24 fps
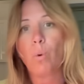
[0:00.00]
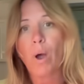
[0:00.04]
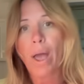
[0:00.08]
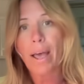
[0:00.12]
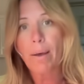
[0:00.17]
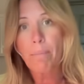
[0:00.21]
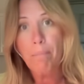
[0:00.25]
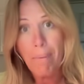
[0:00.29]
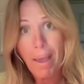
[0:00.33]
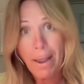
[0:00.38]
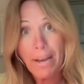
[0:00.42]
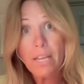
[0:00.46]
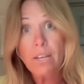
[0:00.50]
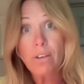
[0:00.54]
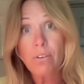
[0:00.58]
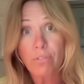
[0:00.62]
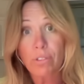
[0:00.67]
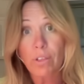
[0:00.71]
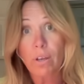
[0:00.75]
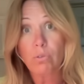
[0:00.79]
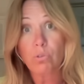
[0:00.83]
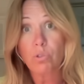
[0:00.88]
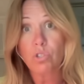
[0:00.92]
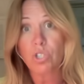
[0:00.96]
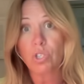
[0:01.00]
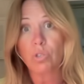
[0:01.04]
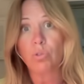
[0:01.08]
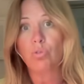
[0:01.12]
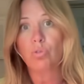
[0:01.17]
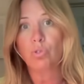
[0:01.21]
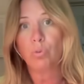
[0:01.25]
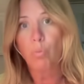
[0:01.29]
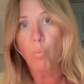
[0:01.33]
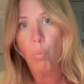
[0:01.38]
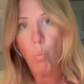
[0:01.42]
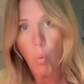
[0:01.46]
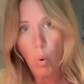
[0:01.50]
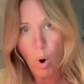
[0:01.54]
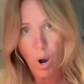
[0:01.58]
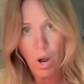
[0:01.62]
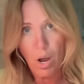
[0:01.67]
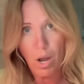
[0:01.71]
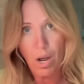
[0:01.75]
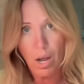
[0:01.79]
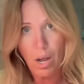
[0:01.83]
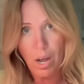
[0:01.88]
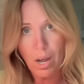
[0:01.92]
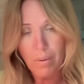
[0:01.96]
where many of those children
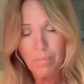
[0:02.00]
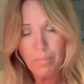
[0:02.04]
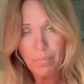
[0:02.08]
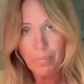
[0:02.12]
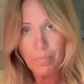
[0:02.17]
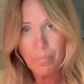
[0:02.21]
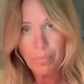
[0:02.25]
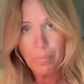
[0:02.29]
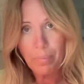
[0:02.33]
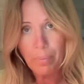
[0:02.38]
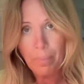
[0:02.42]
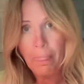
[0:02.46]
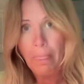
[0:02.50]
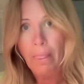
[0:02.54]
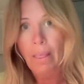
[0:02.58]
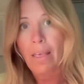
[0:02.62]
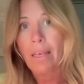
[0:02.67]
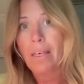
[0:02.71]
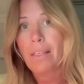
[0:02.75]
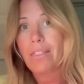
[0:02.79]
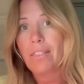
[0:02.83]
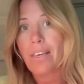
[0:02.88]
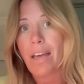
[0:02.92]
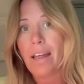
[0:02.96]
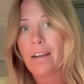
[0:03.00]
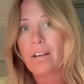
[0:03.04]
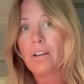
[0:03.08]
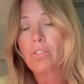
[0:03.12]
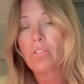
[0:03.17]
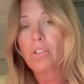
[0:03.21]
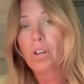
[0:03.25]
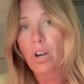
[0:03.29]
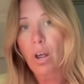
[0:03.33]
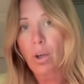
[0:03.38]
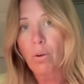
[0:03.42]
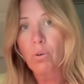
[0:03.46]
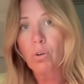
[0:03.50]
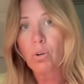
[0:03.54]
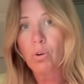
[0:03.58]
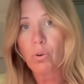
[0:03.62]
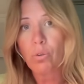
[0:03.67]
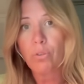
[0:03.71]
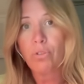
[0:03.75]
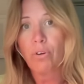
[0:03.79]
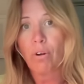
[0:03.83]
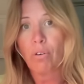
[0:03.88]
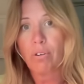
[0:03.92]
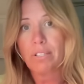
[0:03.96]
were, then the local
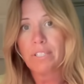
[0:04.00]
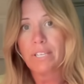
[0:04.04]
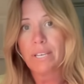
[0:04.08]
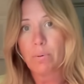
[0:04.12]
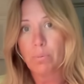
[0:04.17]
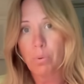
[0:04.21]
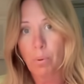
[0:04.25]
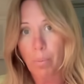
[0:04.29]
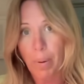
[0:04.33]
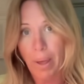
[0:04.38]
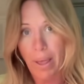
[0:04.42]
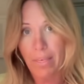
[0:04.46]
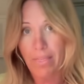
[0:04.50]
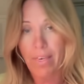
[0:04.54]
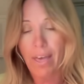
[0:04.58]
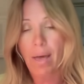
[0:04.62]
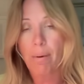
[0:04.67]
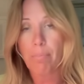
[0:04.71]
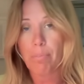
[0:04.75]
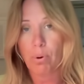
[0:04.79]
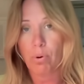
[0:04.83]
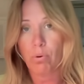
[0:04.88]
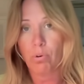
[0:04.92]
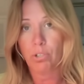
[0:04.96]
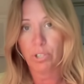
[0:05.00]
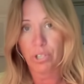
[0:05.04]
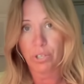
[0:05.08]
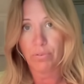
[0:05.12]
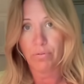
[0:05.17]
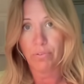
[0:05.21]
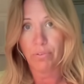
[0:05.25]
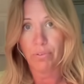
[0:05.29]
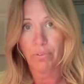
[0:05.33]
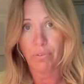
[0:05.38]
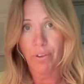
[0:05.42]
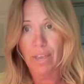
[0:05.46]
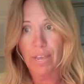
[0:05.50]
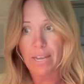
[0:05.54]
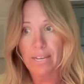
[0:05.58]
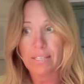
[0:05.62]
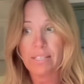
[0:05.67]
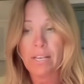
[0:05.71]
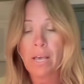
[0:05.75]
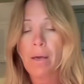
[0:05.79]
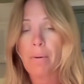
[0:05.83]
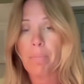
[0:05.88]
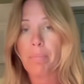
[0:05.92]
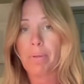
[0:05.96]
authority will pay their portion of the
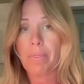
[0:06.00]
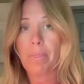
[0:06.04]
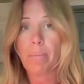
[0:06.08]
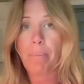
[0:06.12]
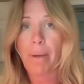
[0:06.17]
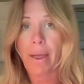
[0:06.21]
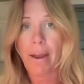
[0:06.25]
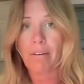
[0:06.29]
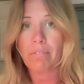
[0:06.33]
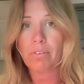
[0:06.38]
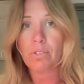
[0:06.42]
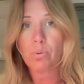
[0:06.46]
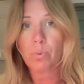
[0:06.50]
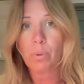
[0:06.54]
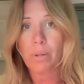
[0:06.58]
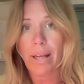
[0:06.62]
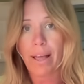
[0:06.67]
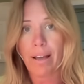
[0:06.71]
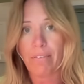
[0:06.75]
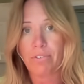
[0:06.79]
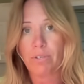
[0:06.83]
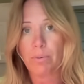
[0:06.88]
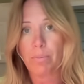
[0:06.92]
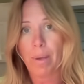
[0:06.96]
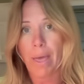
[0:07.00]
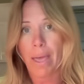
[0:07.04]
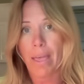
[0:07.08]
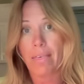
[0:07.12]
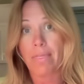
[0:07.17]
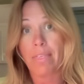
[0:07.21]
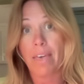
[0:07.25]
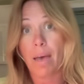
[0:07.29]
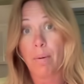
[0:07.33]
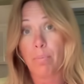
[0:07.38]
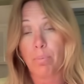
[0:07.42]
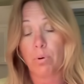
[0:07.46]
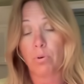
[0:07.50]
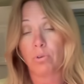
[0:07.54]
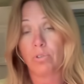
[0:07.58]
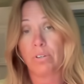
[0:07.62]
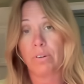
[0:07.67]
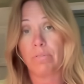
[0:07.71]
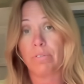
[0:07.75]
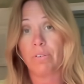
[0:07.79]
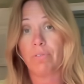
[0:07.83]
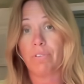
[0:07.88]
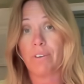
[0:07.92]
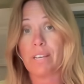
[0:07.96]
fees, but the parents will have to pay their portion
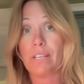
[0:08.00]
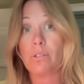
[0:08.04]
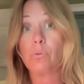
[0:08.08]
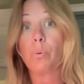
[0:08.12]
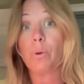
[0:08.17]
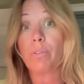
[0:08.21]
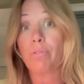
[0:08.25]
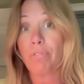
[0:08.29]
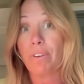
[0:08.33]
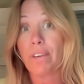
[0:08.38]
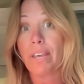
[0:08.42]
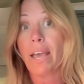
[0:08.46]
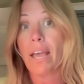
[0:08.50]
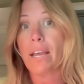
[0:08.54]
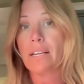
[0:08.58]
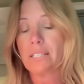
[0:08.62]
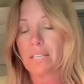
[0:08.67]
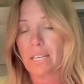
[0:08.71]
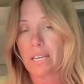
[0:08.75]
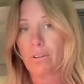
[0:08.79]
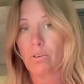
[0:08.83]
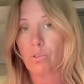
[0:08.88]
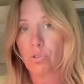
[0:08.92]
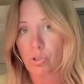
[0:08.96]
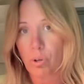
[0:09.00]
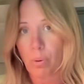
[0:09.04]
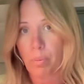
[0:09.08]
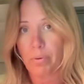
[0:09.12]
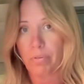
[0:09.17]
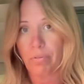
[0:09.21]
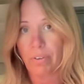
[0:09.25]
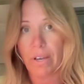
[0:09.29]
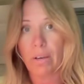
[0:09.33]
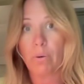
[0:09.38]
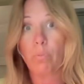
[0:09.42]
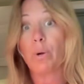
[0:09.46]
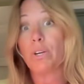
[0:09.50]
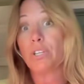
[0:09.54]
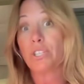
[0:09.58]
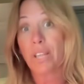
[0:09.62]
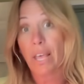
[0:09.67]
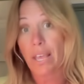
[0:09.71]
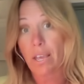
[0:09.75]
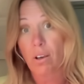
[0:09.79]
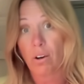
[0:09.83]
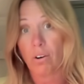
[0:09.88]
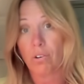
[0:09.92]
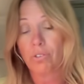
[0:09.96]
of the fees with VAT on top of it, which
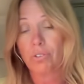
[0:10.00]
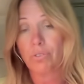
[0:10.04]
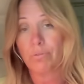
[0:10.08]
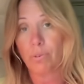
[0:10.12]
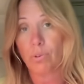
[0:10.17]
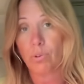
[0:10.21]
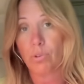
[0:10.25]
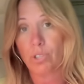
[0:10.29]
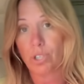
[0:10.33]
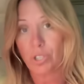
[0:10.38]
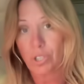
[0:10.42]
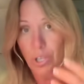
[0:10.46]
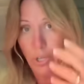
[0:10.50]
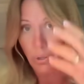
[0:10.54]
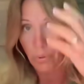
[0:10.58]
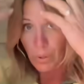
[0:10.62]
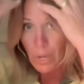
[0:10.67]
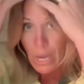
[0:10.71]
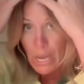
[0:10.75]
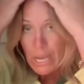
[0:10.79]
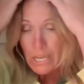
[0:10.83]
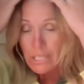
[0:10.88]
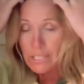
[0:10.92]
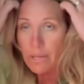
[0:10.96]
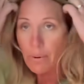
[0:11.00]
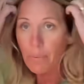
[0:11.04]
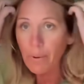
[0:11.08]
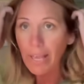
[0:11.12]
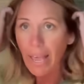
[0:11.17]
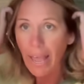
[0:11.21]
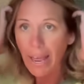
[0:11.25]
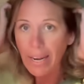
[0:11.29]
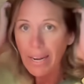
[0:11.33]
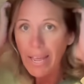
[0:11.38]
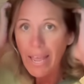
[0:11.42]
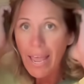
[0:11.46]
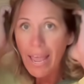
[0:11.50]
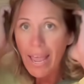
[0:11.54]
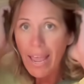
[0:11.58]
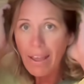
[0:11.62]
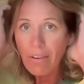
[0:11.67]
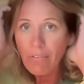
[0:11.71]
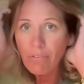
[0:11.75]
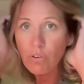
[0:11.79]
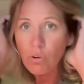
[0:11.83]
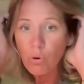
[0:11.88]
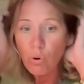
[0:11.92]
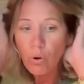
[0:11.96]
they can't afford to do. So again,
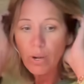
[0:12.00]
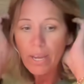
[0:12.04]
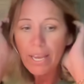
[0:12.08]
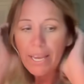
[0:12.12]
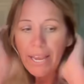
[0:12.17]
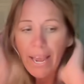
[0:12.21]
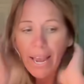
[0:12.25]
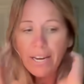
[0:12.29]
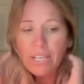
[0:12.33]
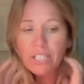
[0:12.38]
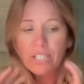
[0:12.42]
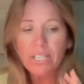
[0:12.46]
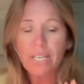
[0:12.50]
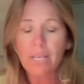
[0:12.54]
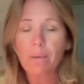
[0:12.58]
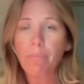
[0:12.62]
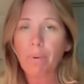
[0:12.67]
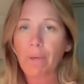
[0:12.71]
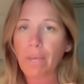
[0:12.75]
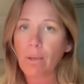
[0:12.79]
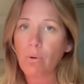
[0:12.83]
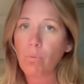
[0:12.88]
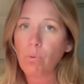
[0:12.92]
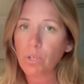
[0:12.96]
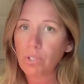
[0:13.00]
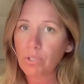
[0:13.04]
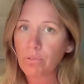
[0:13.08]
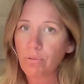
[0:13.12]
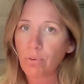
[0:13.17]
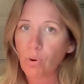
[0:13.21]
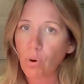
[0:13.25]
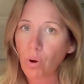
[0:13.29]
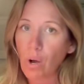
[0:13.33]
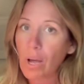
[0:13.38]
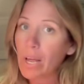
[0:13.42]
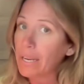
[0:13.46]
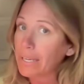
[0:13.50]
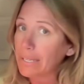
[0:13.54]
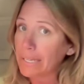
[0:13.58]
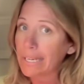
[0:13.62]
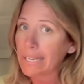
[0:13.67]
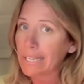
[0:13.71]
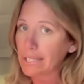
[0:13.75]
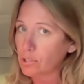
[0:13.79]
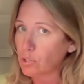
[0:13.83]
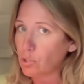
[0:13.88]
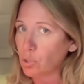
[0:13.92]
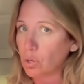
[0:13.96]
if your EHCP was for
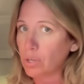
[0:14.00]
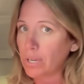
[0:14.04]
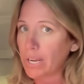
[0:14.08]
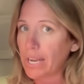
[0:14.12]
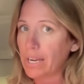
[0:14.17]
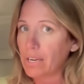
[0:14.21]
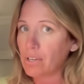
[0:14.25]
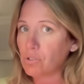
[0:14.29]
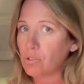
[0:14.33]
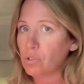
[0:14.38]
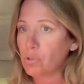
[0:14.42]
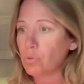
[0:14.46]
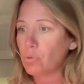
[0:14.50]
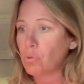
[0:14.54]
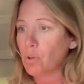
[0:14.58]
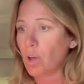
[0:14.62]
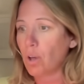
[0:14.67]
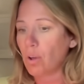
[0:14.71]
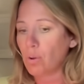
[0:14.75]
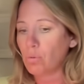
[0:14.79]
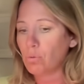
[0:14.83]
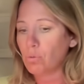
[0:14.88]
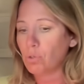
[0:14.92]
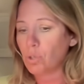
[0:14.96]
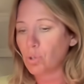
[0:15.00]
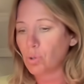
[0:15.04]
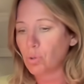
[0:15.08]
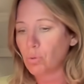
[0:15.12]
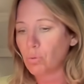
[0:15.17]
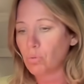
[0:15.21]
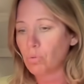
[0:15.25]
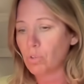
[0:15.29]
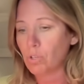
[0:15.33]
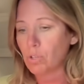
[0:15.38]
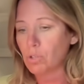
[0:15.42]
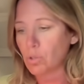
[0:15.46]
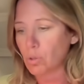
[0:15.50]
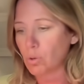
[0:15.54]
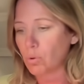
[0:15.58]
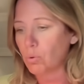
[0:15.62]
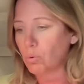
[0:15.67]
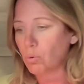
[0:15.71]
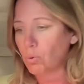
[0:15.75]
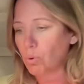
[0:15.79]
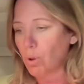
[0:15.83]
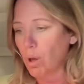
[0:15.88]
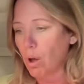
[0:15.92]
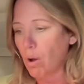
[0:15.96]
little Johnny to go to the
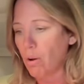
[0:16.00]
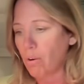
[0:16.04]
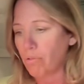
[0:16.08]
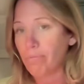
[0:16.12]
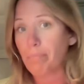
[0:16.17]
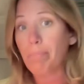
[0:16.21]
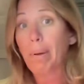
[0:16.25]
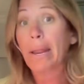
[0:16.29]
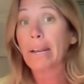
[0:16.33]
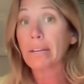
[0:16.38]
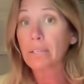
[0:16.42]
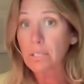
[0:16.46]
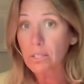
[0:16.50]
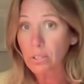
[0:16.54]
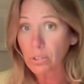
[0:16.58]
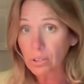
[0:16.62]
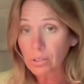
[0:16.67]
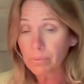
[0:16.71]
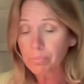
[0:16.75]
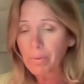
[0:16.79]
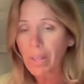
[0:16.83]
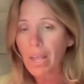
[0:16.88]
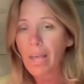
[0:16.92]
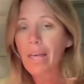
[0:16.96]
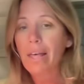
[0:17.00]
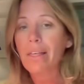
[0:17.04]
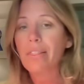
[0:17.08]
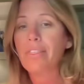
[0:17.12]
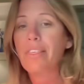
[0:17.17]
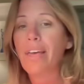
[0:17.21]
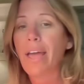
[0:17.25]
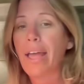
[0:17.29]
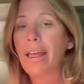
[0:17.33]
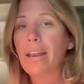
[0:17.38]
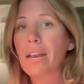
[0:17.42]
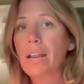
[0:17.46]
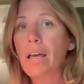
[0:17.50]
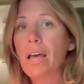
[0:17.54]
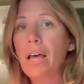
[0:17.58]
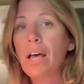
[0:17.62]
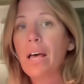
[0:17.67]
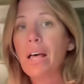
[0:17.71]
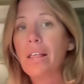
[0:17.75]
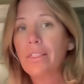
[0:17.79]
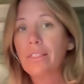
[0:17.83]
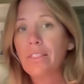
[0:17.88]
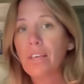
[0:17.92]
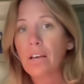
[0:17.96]
School of Pencil, then
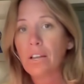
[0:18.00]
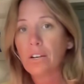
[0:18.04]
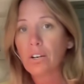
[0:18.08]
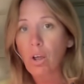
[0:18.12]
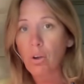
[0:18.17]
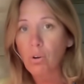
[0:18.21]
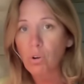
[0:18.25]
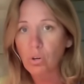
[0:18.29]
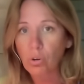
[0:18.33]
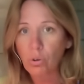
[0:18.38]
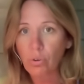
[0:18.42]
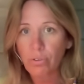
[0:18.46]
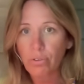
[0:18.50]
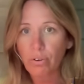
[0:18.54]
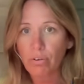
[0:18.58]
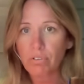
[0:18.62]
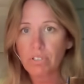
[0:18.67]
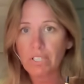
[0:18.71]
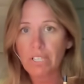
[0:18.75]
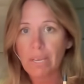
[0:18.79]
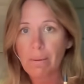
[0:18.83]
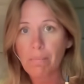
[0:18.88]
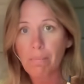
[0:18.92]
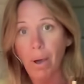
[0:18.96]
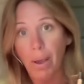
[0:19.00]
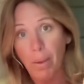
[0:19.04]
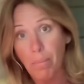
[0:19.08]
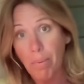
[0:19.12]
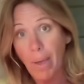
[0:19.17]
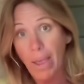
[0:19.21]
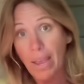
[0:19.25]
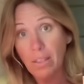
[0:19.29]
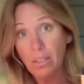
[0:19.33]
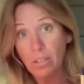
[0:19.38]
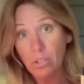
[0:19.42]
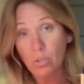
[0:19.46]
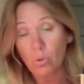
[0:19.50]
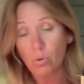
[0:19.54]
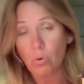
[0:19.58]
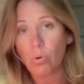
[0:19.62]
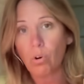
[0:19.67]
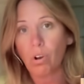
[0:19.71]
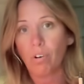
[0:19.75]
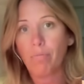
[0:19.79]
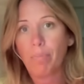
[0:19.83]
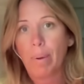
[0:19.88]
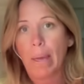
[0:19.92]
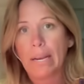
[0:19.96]
the local authority might pay the
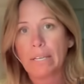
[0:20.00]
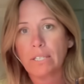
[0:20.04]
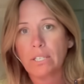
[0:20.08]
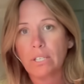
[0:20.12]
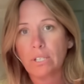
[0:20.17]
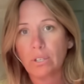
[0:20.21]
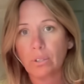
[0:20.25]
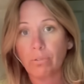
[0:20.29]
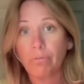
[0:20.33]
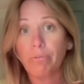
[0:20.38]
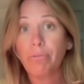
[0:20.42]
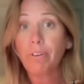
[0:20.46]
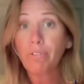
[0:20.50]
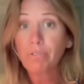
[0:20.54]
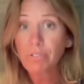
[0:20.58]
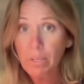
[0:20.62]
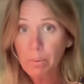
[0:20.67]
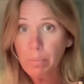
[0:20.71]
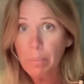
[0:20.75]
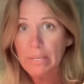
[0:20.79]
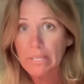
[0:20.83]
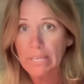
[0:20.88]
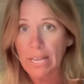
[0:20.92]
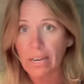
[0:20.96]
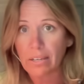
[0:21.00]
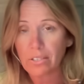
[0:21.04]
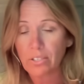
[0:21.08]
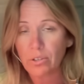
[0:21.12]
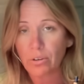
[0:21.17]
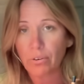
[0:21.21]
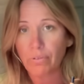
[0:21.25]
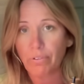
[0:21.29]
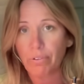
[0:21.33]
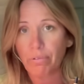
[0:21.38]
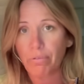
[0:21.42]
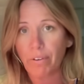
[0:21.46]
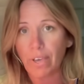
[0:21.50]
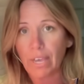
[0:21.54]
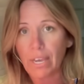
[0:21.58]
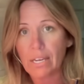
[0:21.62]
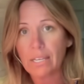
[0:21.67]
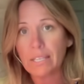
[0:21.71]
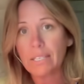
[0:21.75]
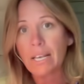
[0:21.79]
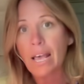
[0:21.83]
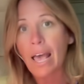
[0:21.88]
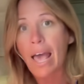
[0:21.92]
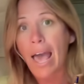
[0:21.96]
School of Pencil 50% of the
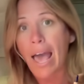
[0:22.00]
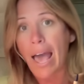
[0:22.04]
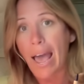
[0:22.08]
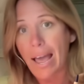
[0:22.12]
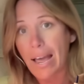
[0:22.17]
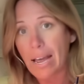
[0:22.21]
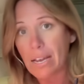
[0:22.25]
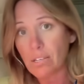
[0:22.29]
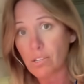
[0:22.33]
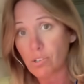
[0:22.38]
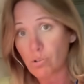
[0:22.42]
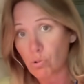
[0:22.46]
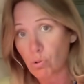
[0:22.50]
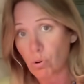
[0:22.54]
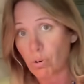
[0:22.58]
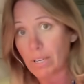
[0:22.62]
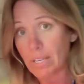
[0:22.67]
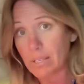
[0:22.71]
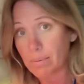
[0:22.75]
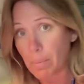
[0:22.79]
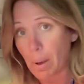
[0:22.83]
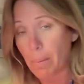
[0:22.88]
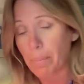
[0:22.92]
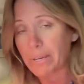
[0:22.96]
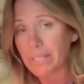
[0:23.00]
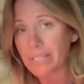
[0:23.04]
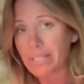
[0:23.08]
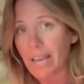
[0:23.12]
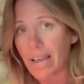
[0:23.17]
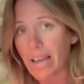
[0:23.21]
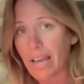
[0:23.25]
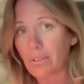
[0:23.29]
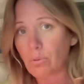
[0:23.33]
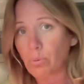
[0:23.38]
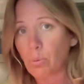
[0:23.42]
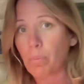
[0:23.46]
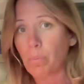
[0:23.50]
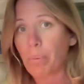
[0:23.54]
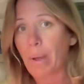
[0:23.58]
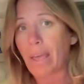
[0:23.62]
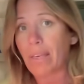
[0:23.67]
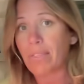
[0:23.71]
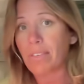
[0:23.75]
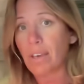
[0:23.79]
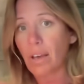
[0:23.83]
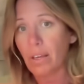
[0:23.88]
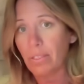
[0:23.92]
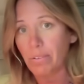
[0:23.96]
fees, and Johnny's mum and dad will pay
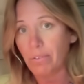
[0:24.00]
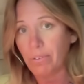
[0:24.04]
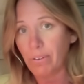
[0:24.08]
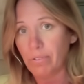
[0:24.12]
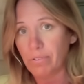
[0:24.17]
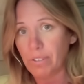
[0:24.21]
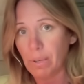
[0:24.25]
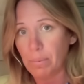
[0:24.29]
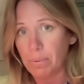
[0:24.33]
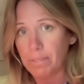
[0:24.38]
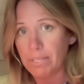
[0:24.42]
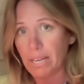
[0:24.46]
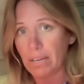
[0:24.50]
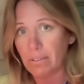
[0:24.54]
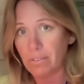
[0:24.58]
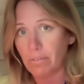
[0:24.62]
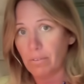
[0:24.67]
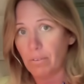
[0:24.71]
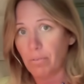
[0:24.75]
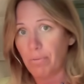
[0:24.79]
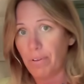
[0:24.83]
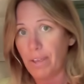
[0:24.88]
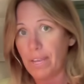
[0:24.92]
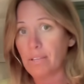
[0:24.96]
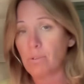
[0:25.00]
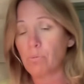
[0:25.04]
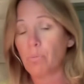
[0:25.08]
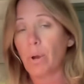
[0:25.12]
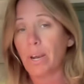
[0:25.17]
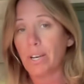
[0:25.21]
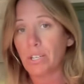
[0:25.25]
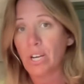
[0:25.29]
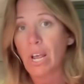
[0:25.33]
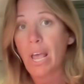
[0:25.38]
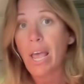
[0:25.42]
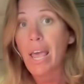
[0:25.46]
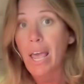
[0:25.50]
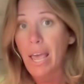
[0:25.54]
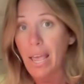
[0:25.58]
the other 50% of the fees, which,